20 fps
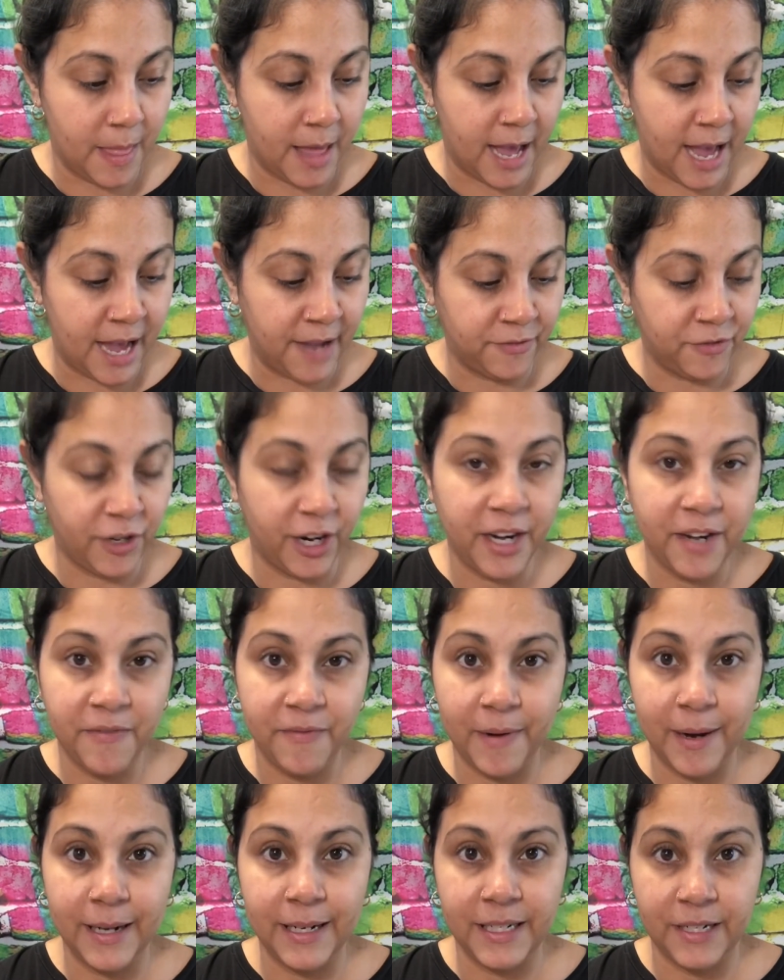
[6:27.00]
I've tried
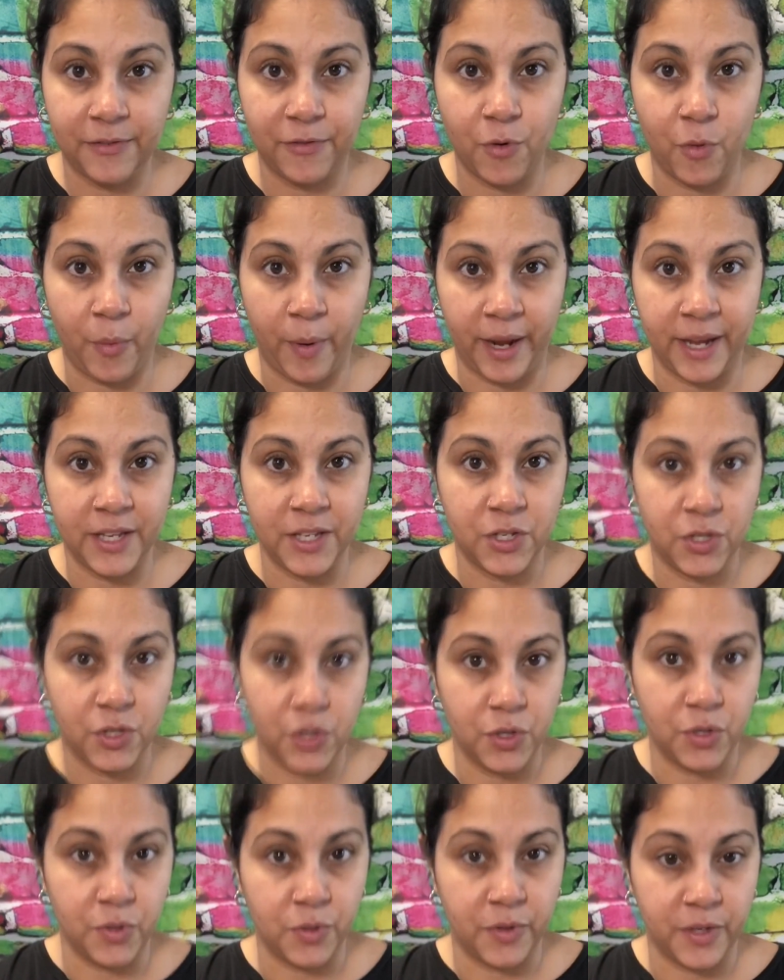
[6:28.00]
many different ways to
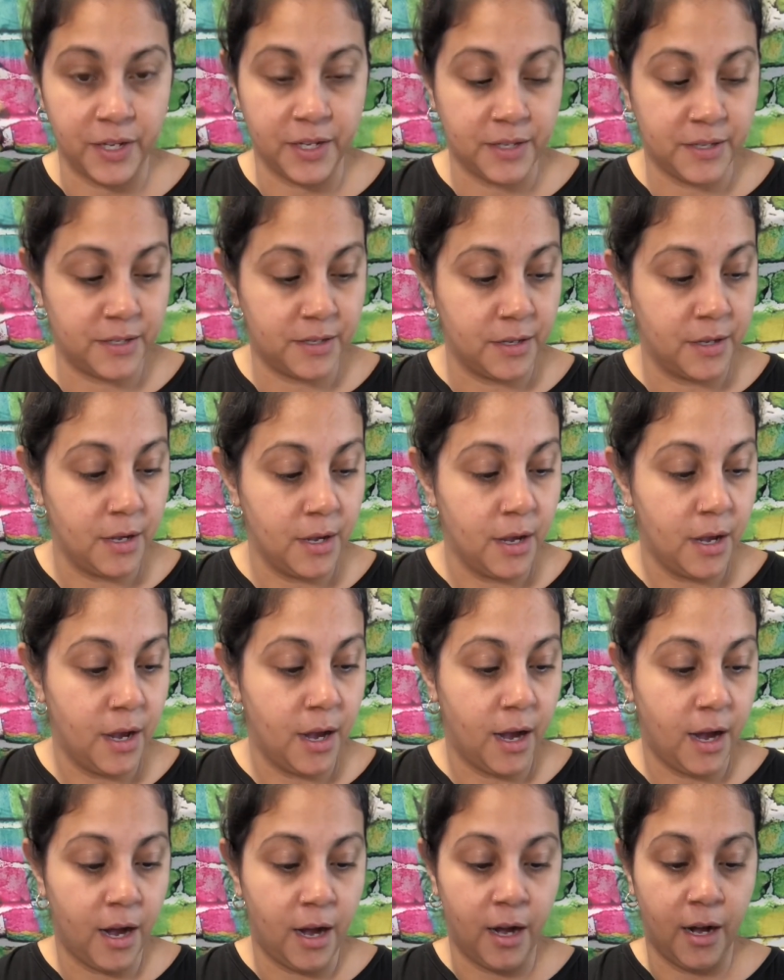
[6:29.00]
do this.
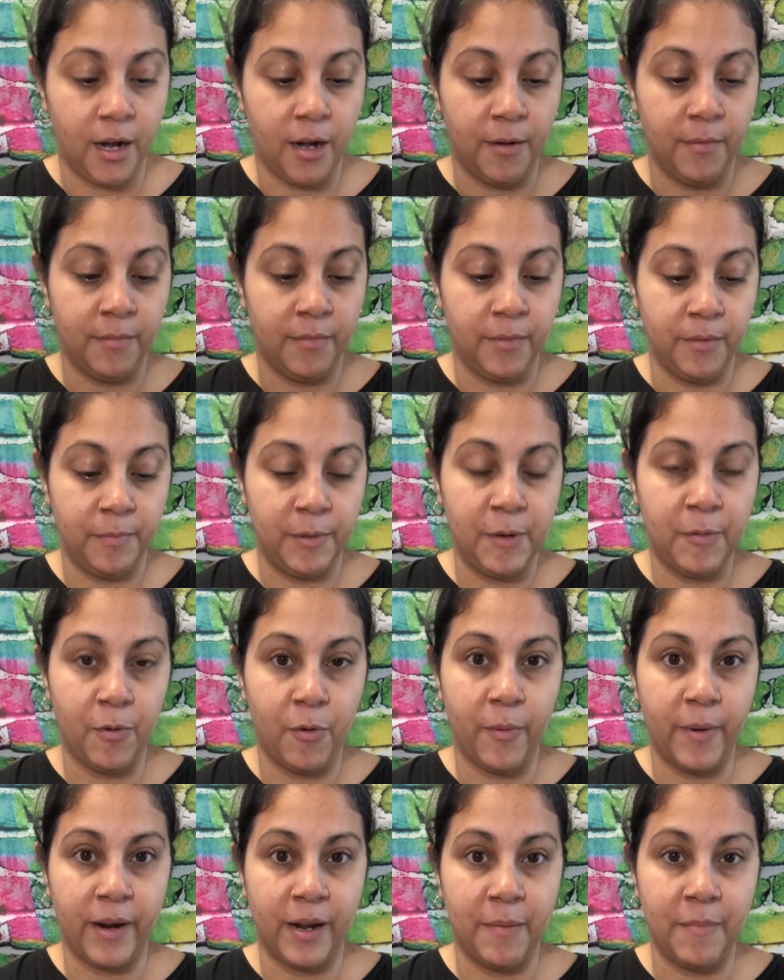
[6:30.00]
People
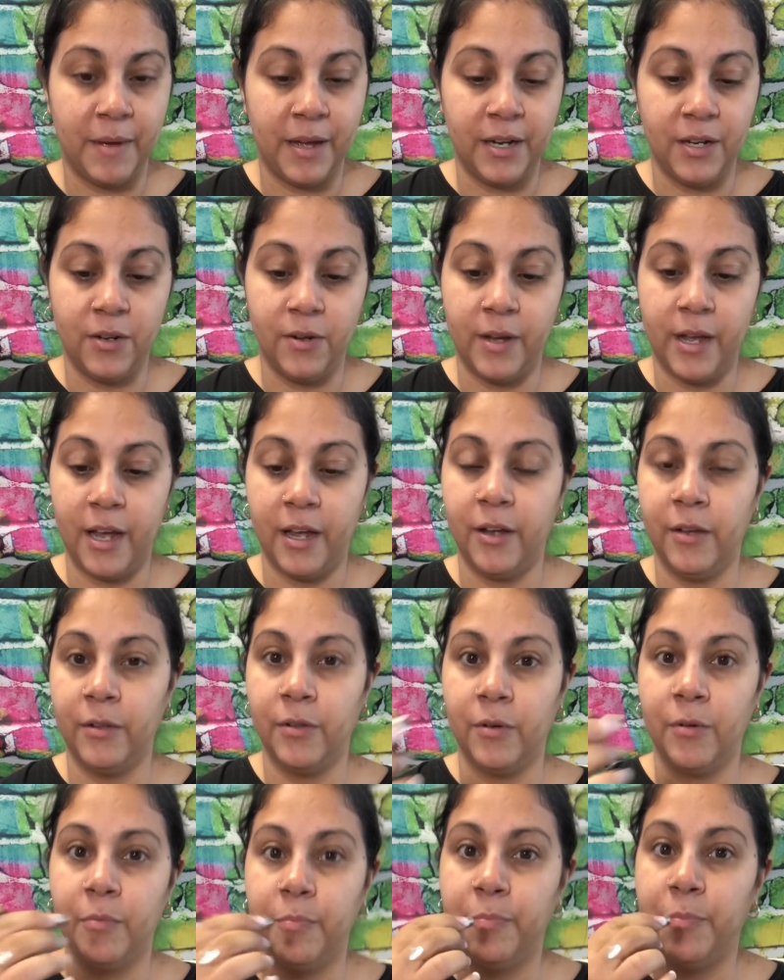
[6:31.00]
recommend you get your
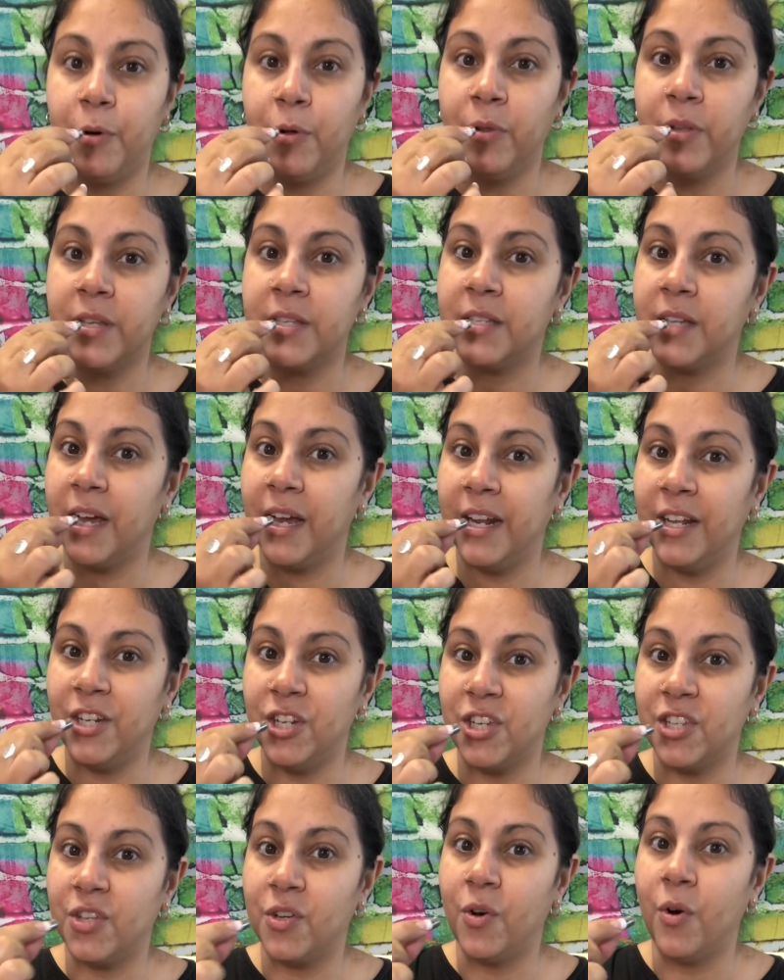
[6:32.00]
little bolus gun and
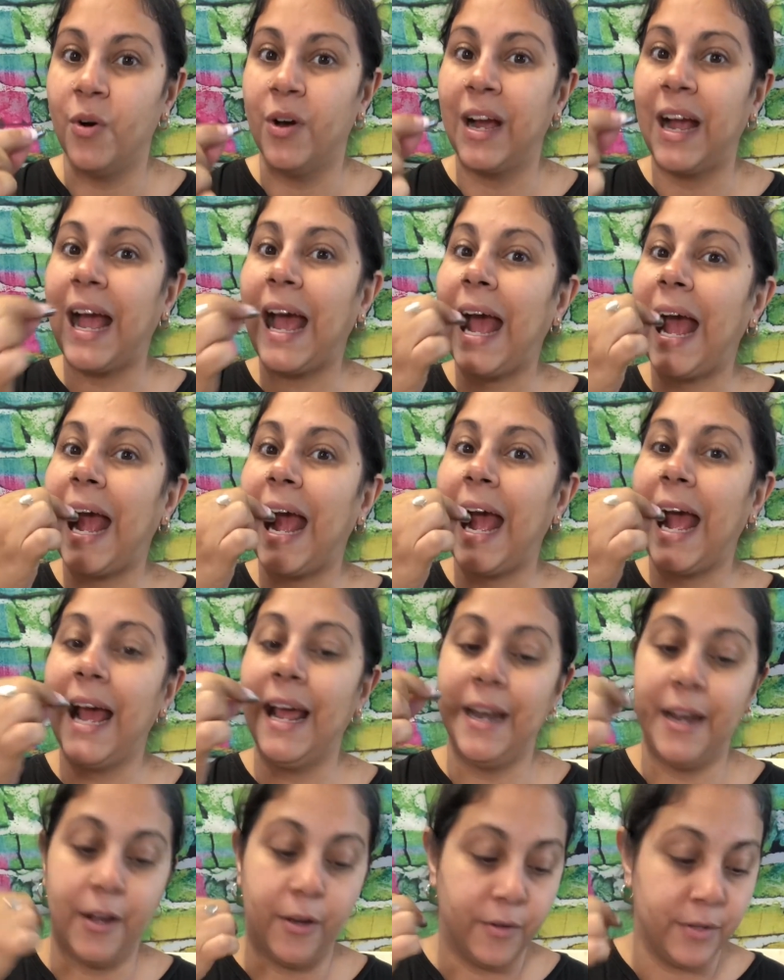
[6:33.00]
just go,
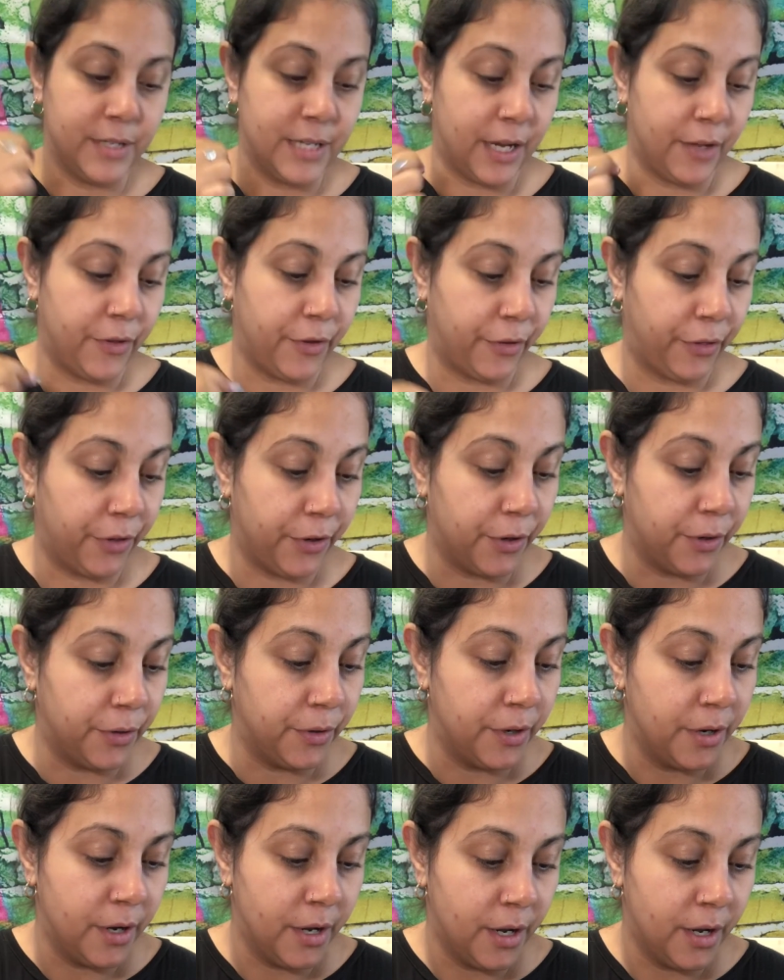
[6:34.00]
and it goes down their throat.